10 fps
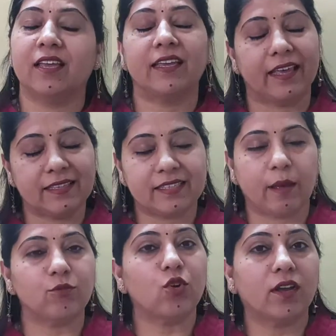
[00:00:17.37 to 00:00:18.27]
Yes,
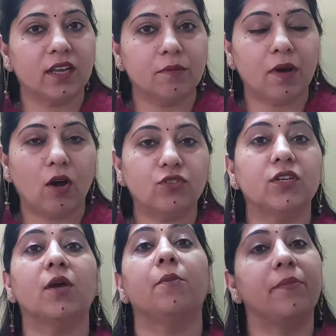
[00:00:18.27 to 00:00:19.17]
I'm talking about
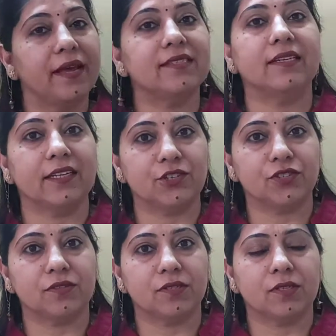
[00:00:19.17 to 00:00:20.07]

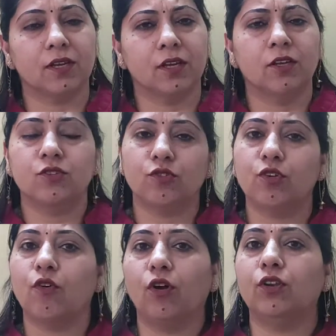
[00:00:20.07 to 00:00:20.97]
presentations. So
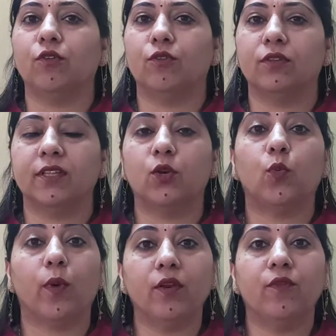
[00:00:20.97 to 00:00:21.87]
you all know that
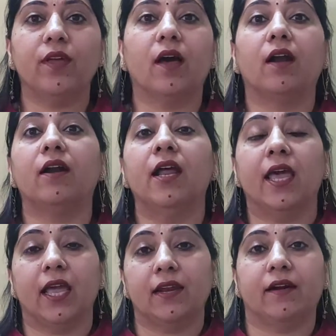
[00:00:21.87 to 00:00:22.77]
when we are
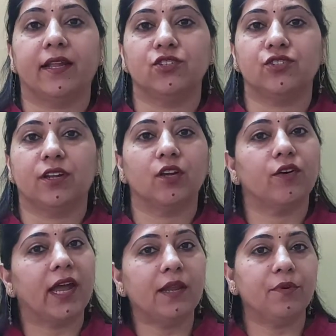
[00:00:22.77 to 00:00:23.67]
in our engineering or
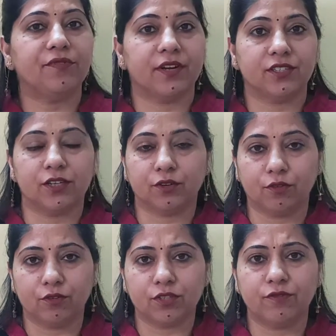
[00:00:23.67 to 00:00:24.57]
any professional
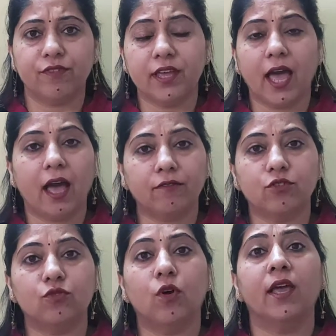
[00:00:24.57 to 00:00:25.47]
course, we have
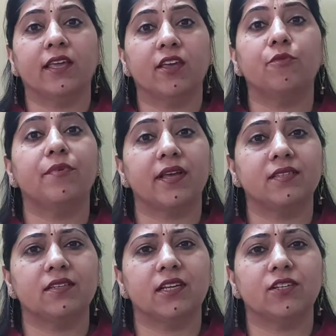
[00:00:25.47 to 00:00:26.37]
to give
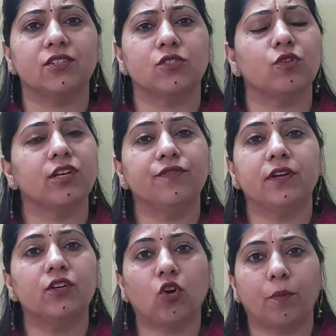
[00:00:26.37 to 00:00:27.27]
presentations on
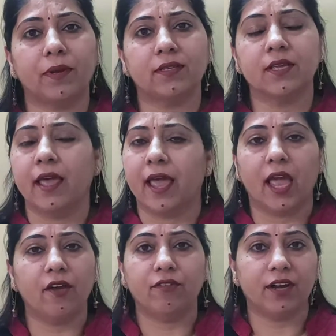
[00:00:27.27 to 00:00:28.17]
different topics
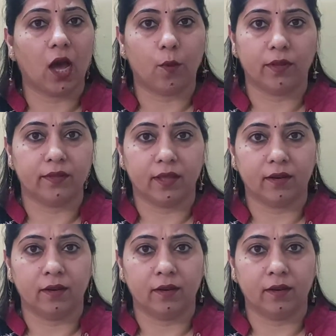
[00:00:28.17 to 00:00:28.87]
every now and then.